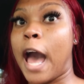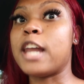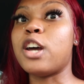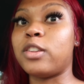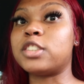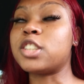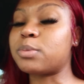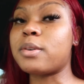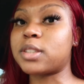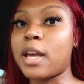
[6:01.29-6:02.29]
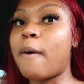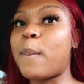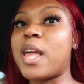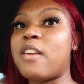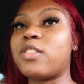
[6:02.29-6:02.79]
I know that you're supposed to
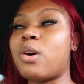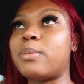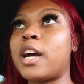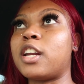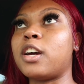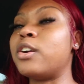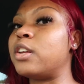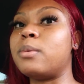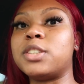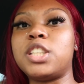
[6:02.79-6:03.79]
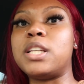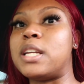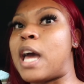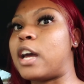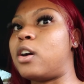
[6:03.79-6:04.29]
help me even though I'm not gonna go to you, but she
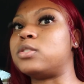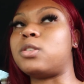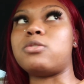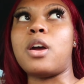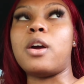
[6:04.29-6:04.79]
did not go to